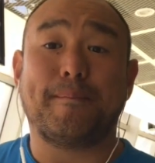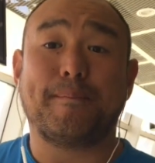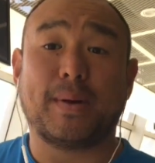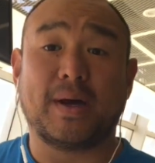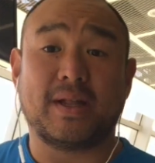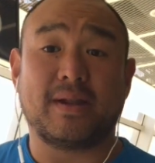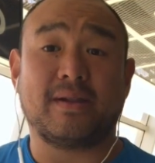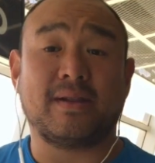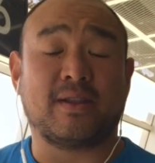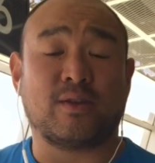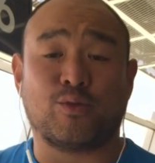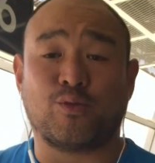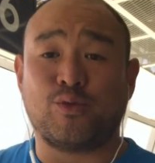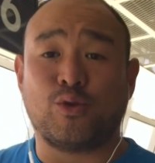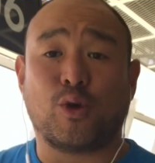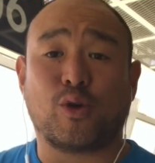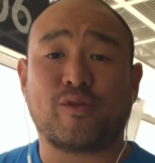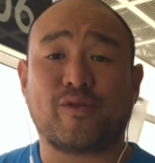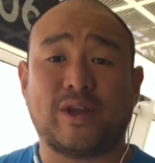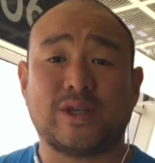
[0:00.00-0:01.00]
But the
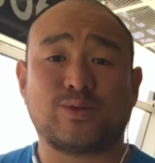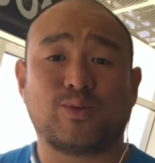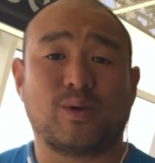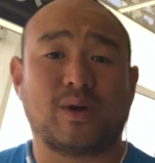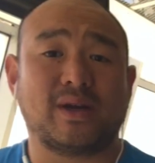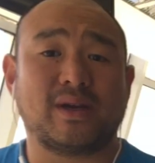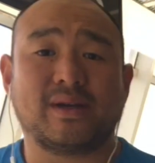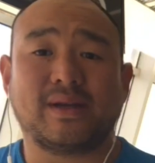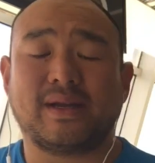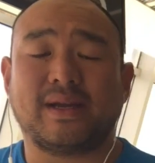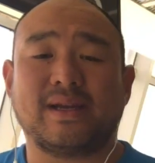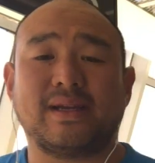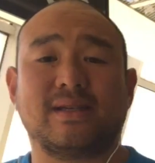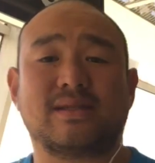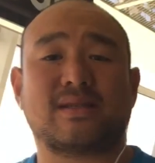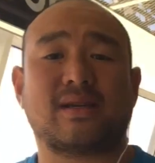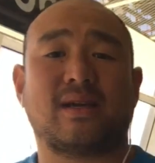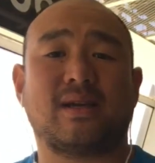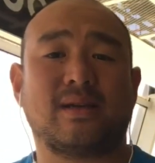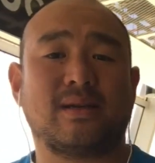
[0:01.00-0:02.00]
North Face one
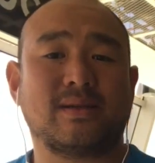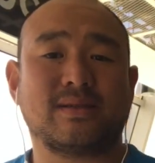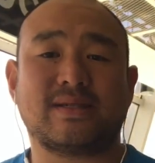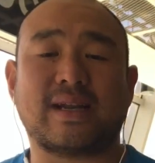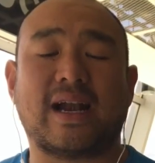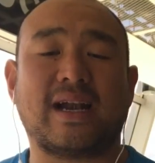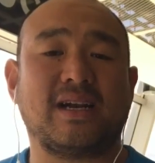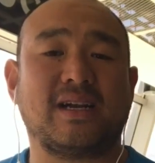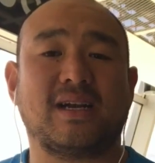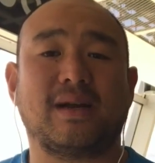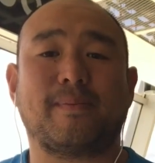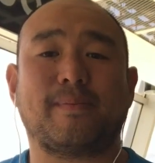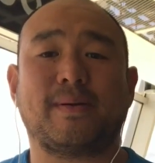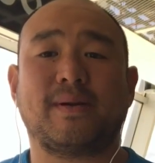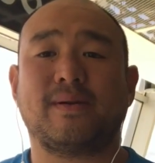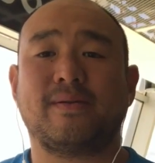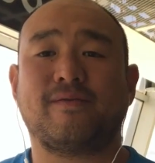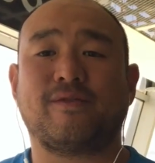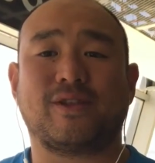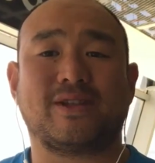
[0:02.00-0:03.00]
is standing up
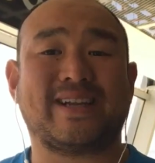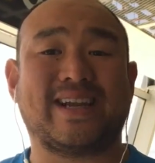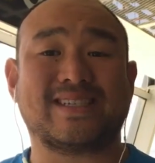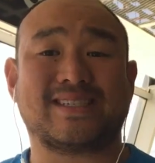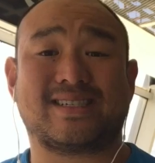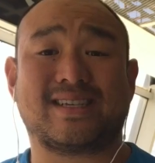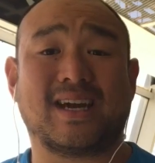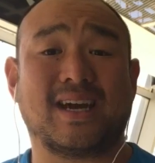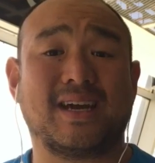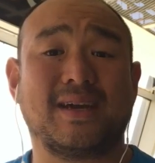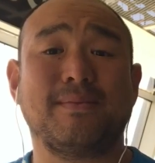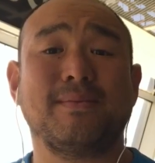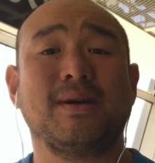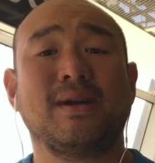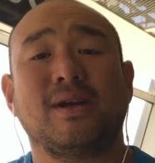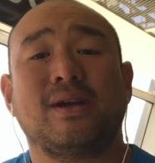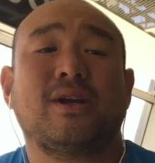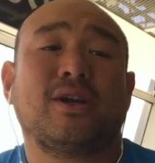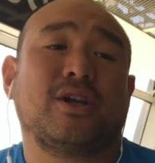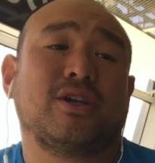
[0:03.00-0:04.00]
for the test of time.
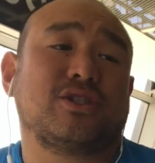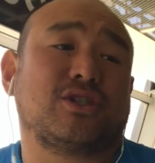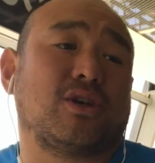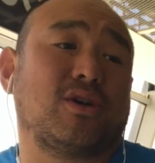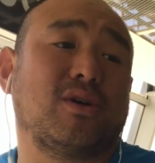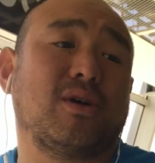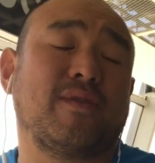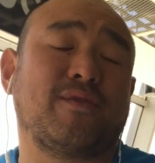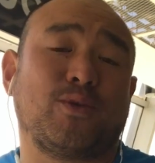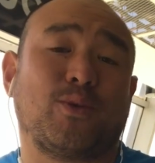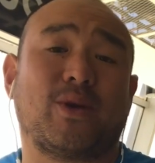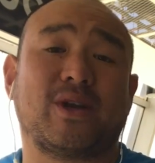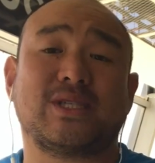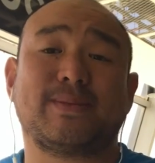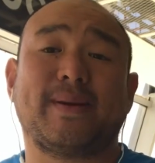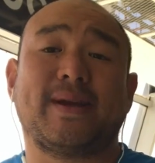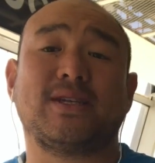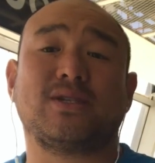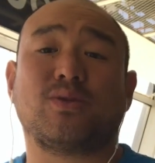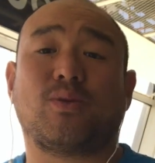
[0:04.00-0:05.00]
So if you want to
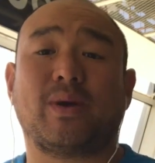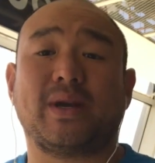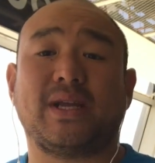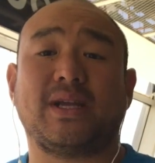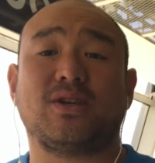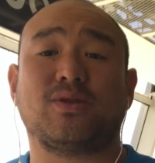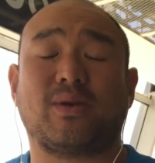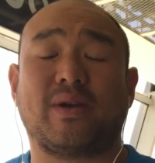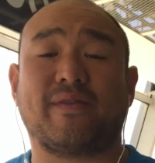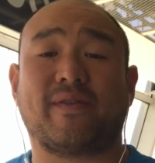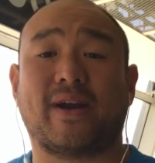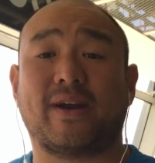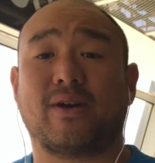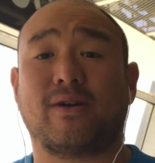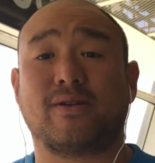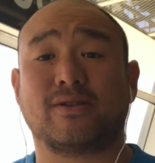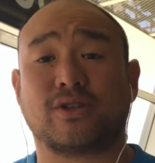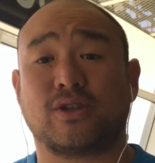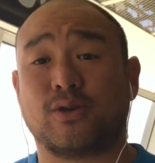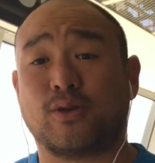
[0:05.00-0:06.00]
spend $20, $25
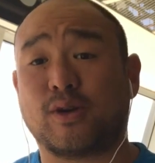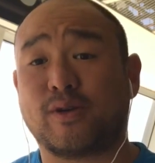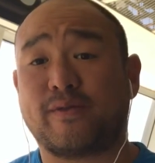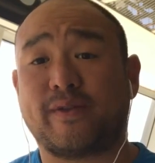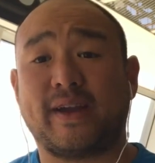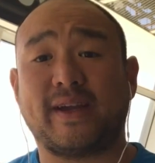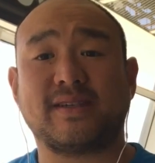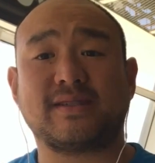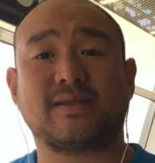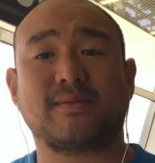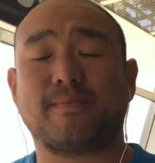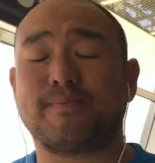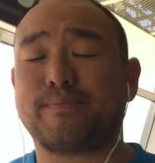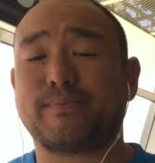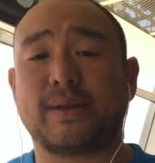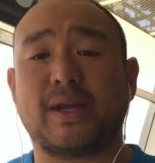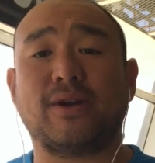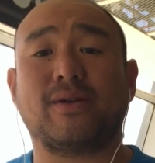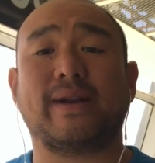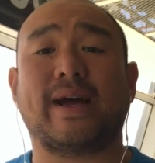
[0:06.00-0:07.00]
on the North Face,
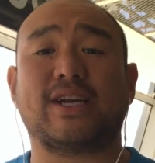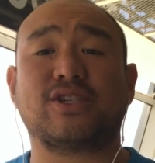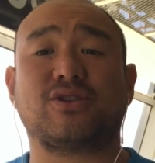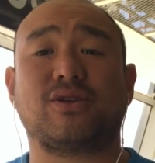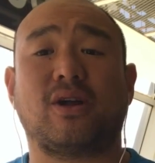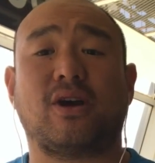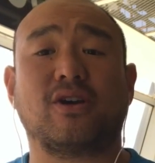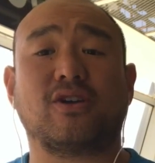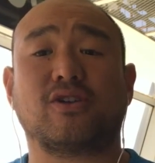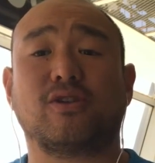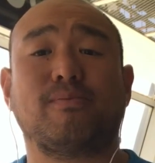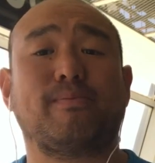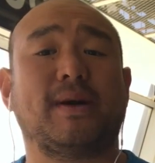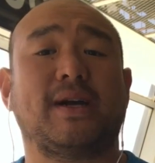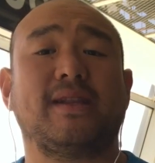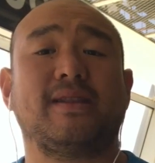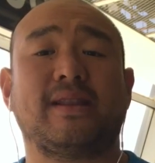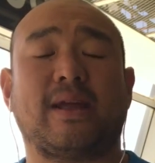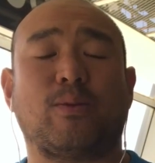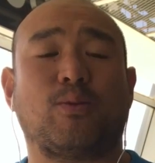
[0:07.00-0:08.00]
it'll last you longer,
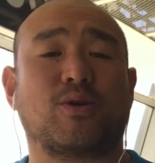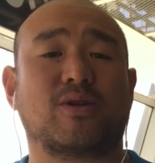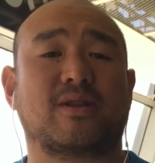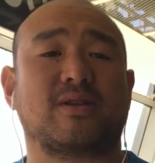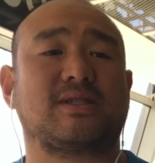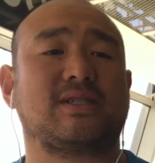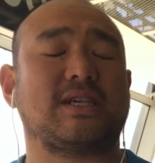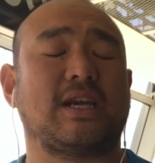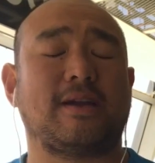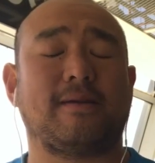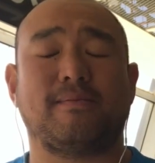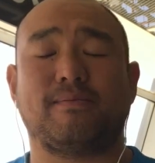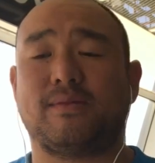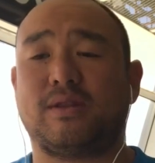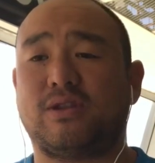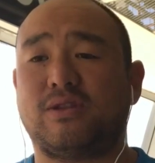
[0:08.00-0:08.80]
but they work the same.